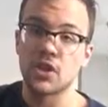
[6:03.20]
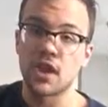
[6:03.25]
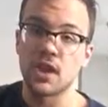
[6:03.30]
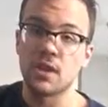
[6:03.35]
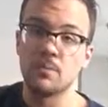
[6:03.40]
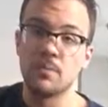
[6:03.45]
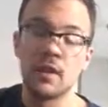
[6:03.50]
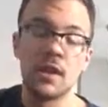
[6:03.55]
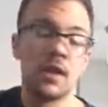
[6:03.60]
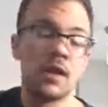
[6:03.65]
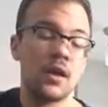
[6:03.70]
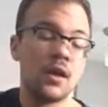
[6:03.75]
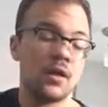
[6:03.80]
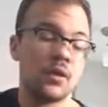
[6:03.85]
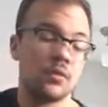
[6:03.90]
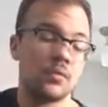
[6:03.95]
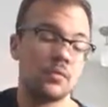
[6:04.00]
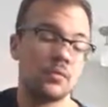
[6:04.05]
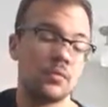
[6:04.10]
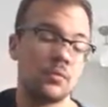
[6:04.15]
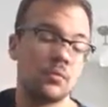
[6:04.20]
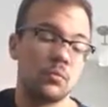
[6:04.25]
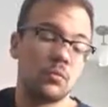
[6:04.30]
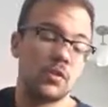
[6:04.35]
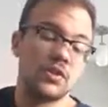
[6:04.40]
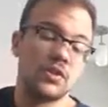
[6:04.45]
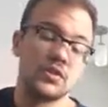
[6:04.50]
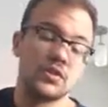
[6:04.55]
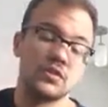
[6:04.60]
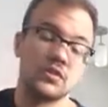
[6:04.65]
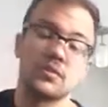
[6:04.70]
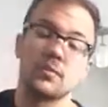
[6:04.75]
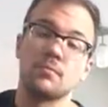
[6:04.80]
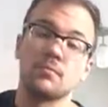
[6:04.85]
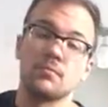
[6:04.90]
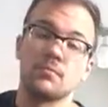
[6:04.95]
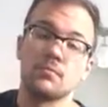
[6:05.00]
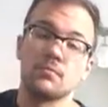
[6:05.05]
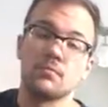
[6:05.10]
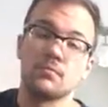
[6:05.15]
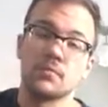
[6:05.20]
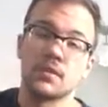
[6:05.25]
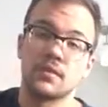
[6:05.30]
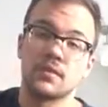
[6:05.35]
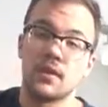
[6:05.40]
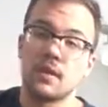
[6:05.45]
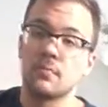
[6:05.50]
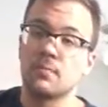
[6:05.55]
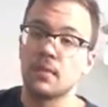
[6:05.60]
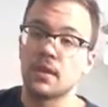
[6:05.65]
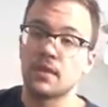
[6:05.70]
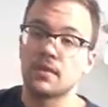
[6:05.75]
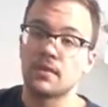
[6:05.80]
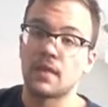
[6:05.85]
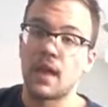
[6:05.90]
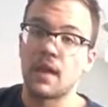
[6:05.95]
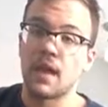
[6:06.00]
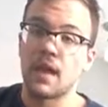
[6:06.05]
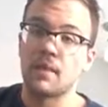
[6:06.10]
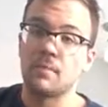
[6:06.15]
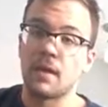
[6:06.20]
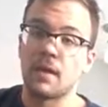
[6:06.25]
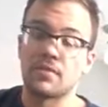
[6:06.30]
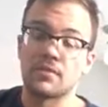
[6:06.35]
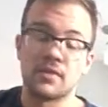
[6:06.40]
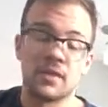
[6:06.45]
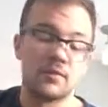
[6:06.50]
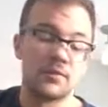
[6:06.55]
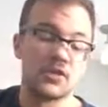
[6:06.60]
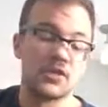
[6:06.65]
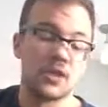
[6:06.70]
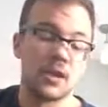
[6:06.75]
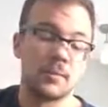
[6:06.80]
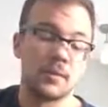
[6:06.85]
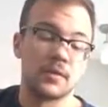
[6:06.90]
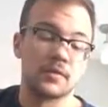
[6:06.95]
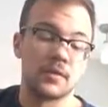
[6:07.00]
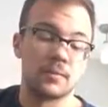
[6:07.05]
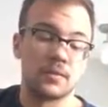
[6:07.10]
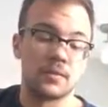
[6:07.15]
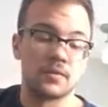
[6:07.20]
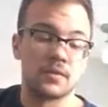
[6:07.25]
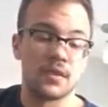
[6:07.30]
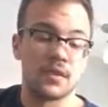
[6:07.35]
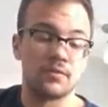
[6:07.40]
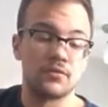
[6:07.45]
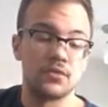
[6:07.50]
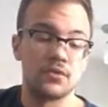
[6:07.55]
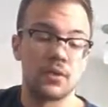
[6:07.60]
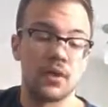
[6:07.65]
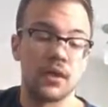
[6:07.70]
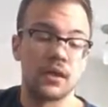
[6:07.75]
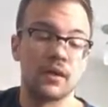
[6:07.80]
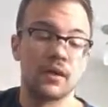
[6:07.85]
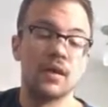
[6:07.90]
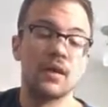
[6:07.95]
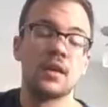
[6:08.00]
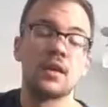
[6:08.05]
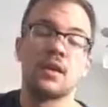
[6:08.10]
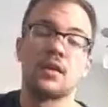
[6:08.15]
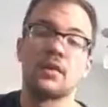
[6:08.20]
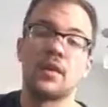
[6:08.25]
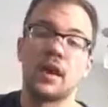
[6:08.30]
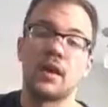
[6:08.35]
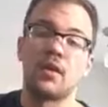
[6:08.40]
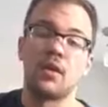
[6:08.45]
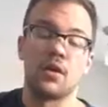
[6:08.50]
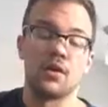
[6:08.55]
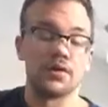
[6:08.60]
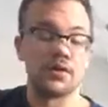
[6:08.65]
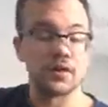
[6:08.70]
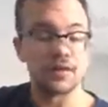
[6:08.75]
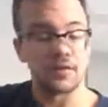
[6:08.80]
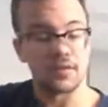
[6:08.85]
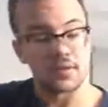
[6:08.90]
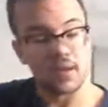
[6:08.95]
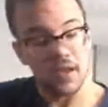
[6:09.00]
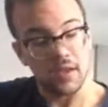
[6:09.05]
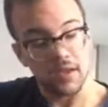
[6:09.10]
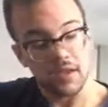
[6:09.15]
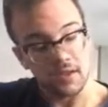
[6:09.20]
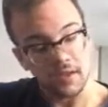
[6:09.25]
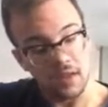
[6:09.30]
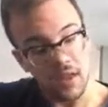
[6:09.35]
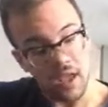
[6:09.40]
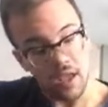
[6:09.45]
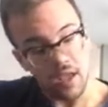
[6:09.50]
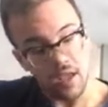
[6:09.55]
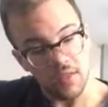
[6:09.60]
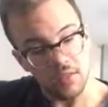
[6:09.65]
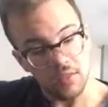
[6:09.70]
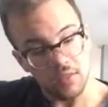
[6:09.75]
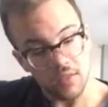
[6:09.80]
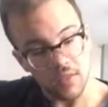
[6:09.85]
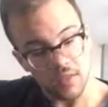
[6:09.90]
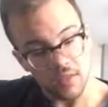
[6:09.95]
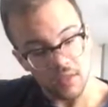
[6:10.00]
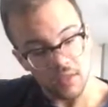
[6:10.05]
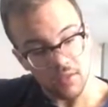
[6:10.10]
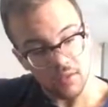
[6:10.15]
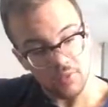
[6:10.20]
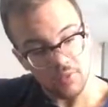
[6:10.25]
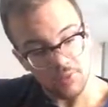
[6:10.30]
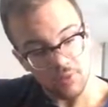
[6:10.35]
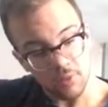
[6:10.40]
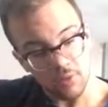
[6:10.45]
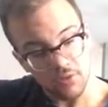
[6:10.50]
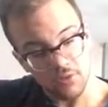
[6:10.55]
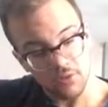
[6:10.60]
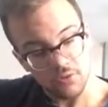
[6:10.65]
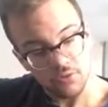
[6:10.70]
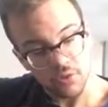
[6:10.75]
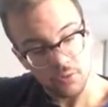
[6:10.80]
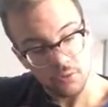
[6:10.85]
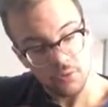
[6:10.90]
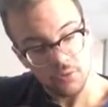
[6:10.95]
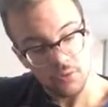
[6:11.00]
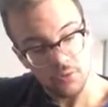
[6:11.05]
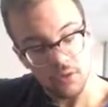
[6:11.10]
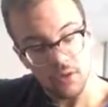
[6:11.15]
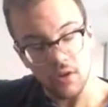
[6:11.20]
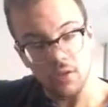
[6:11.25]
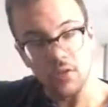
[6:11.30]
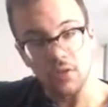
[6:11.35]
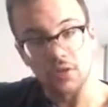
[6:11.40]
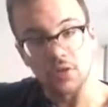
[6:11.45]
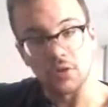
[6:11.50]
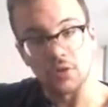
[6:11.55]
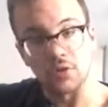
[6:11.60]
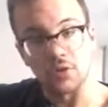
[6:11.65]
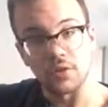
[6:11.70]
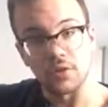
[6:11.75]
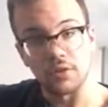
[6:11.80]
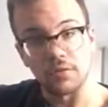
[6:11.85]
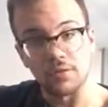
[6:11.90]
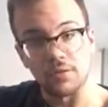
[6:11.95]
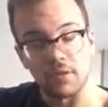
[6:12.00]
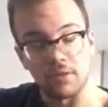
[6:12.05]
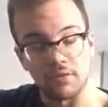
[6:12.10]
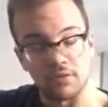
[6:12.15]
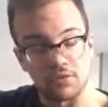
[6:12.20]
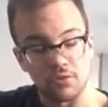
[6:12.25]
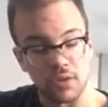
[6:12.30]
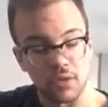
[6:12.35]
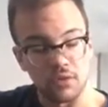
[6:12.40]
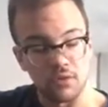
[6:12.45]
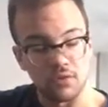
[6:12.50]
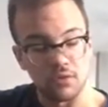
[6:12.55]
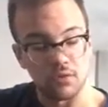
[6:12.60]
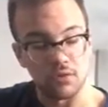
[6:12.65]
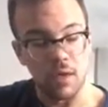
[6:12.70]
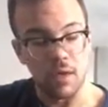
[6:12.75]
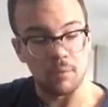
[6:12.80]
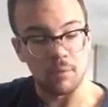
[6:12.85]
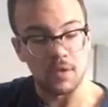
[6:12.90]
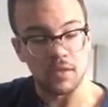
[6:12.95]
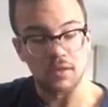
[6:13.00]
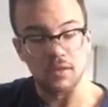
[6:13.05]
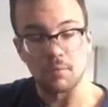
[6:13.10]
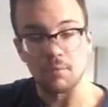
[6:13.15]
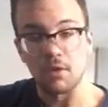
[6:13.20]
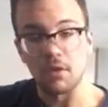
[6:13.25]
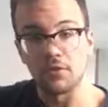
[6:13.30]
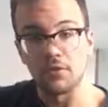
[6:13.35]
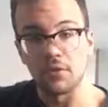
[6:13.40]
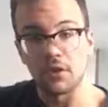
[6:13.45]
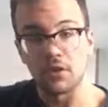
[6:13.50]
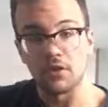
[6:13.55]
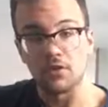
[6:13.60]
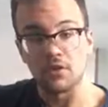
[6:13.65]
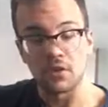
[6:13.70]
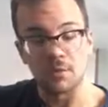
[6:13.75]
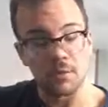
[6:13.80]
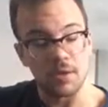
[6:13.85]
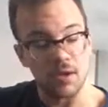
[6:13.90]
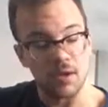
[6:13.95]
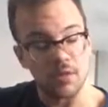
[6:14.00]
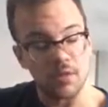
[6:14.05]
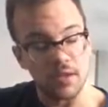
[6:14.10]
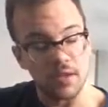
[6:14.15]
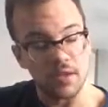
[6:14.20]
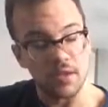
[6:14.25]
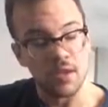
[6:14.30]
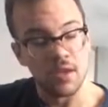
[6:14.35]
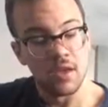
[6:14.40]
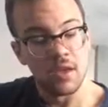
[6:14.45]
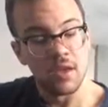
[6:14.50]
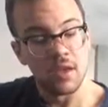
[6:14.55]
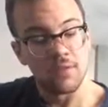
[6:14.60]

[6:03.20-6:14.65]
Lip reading: shape, which is the same thing as that A minor 7 shape, except instead of doing that on the 2nd and the 4th string, we're doing it on the 3rd and the 5th string. So that means the middle finger is going to be on the